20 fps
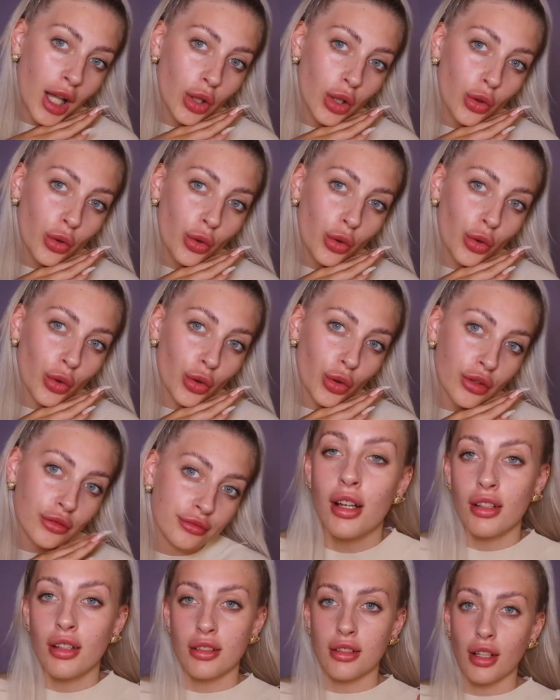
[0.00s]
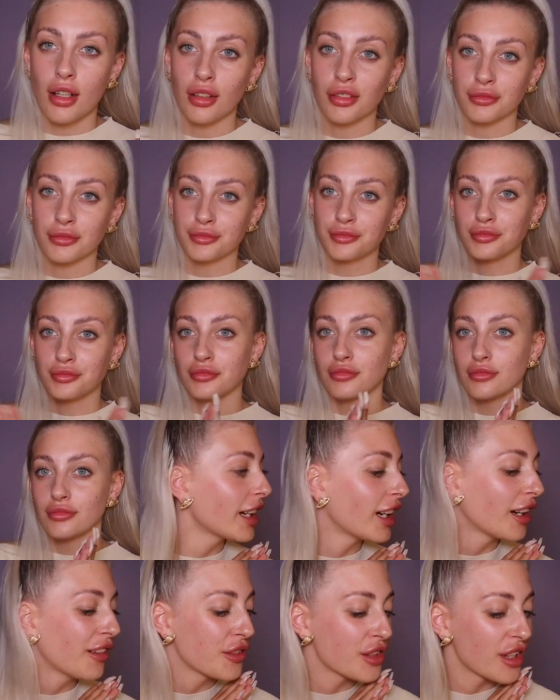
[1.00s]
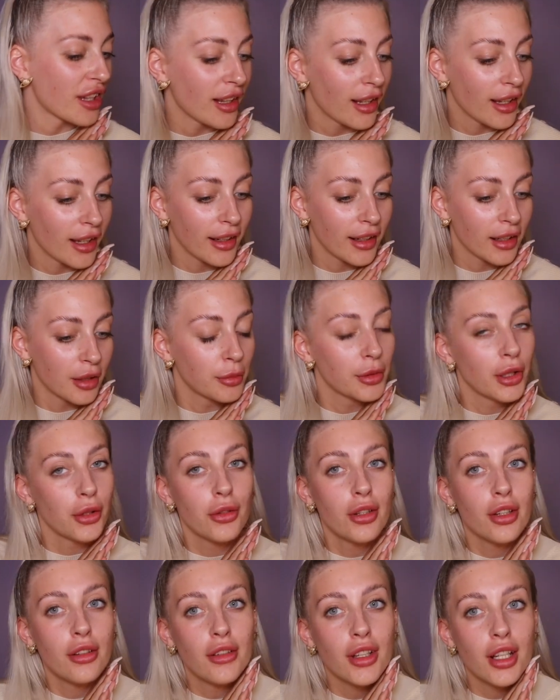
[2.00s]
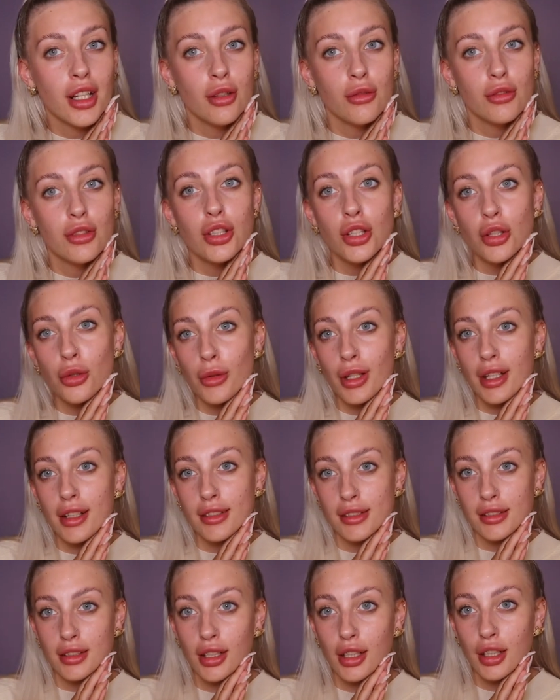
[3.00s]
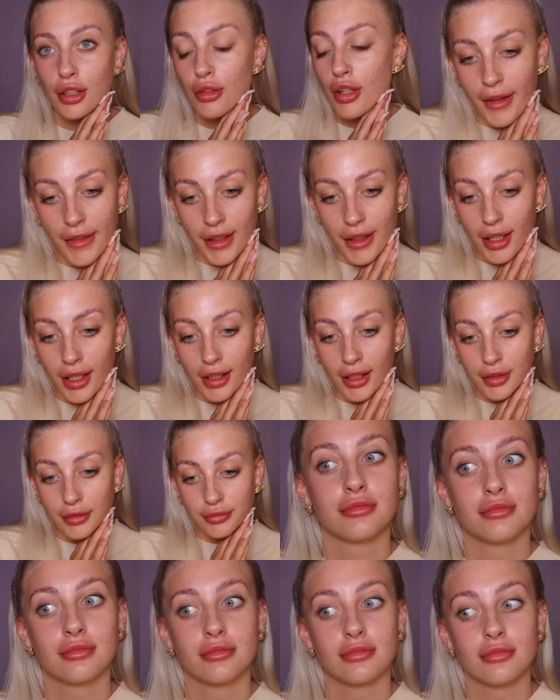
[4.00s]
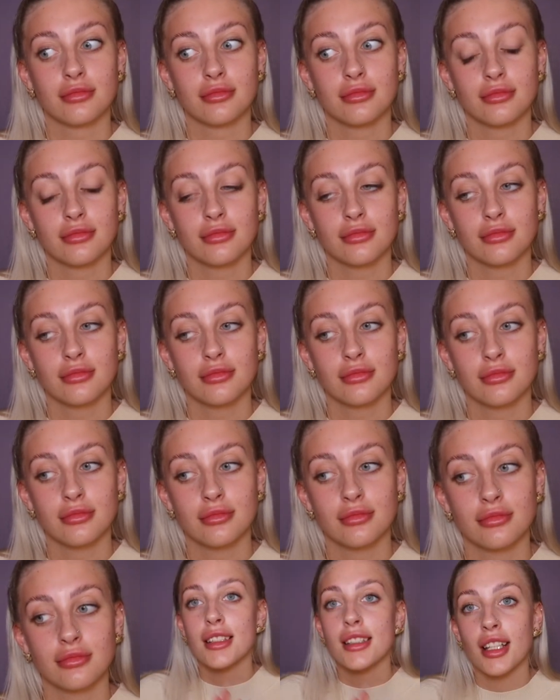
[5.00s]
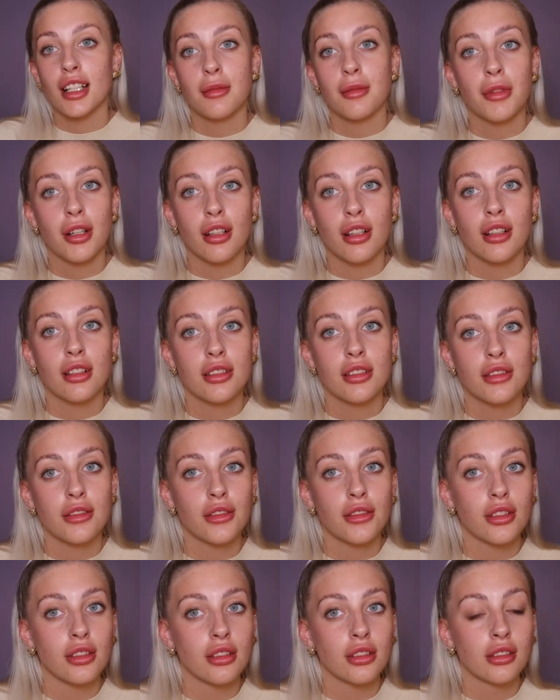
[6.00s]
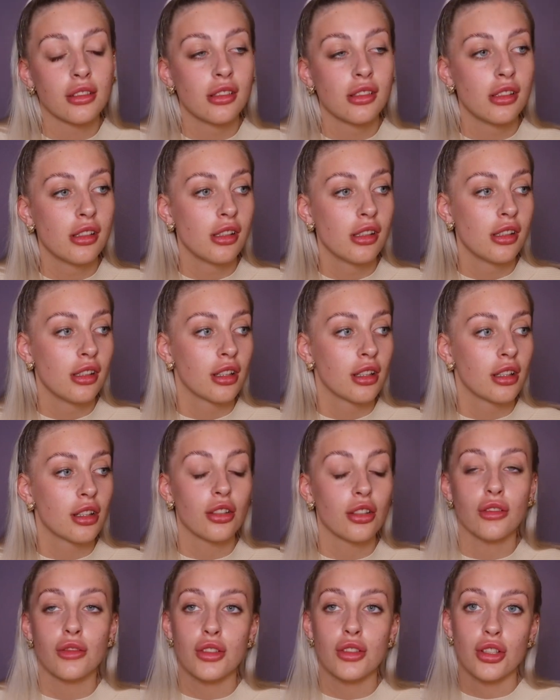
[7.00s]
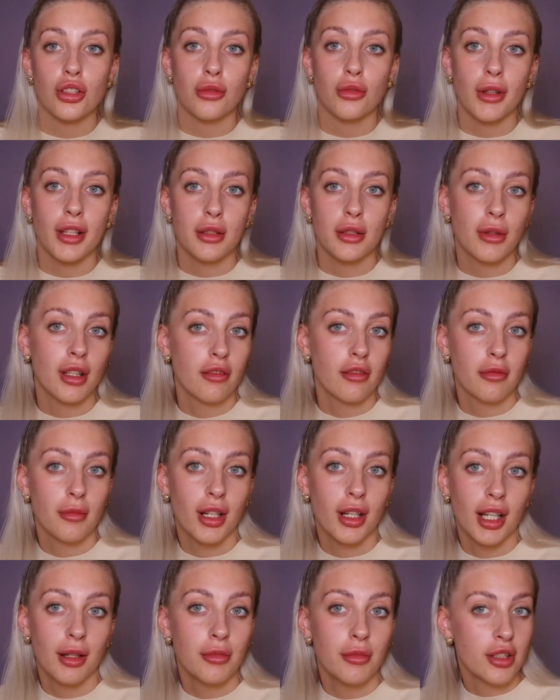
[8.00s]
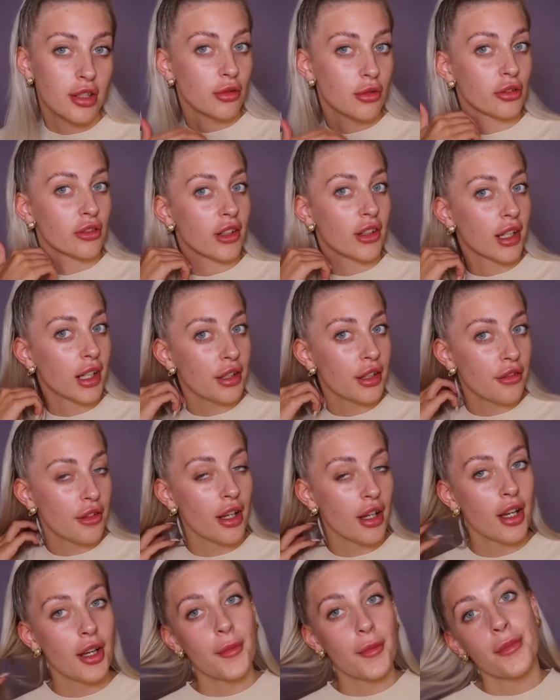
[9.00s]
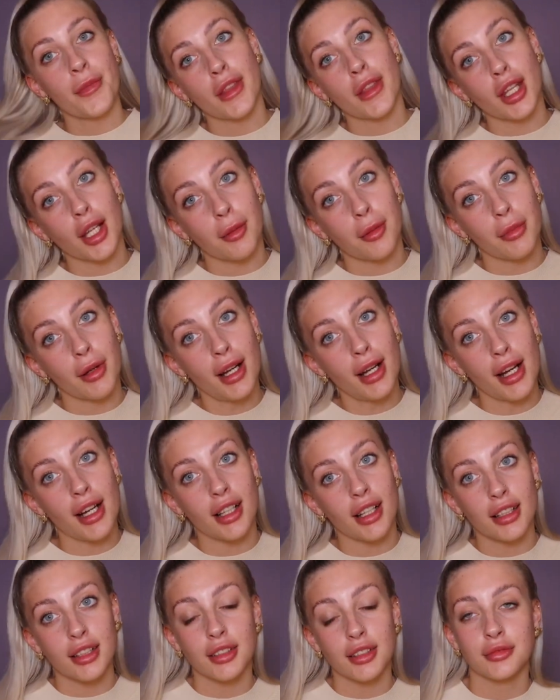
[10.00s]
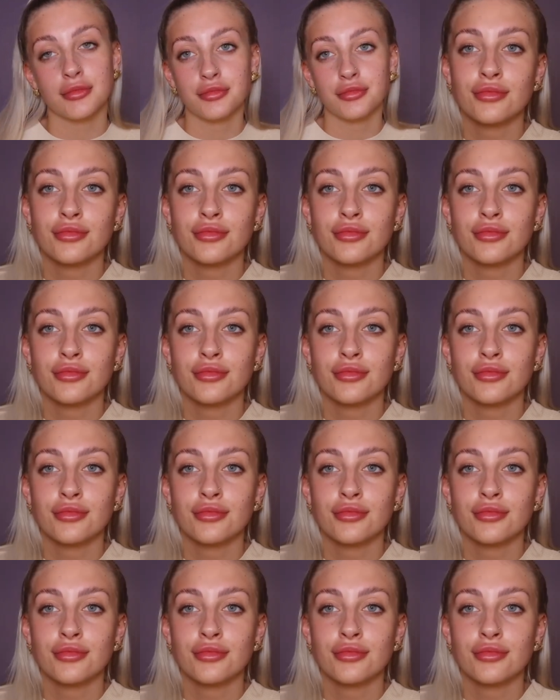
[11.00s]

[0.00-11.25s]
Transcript: Hello. So, after like uploading a video 2 weeks ago and then sitting in my house for another 2 weeks waiting for my camera to arrive, I'm back.